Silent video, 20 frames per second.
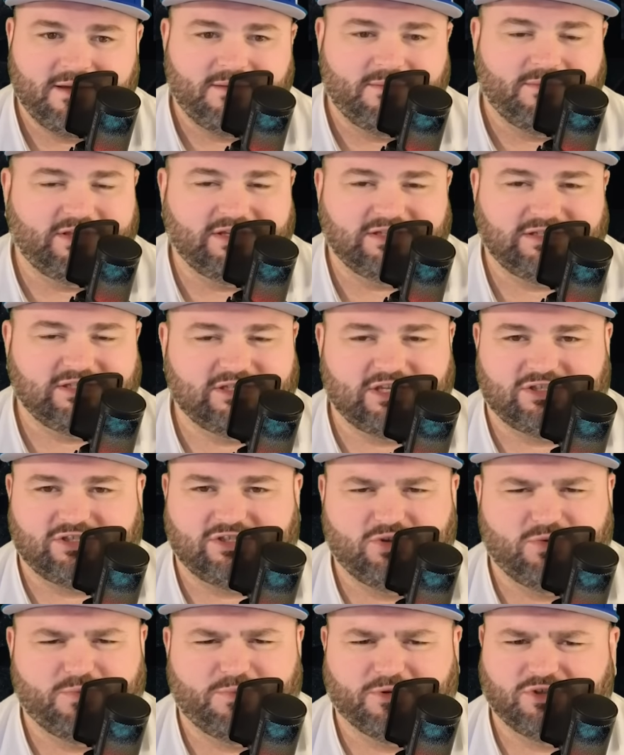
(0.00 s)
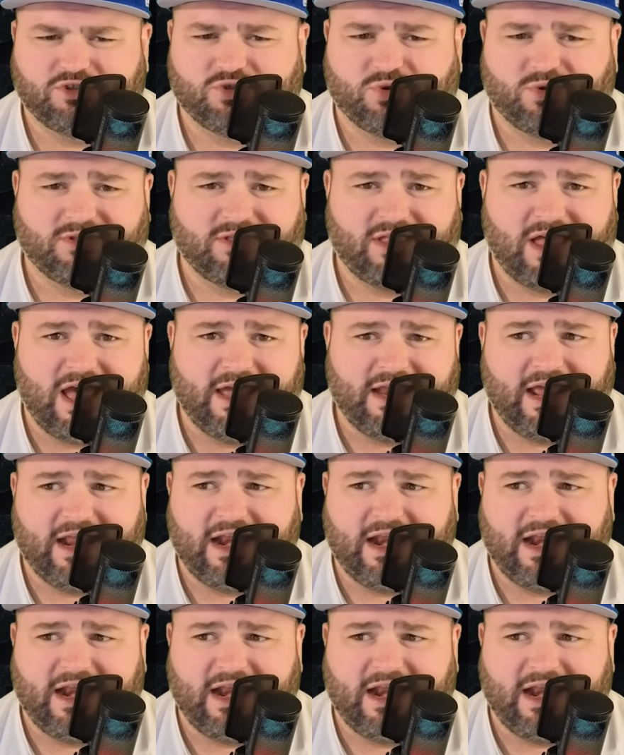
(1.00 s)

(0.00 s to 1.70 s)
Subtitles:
but this is a super short line,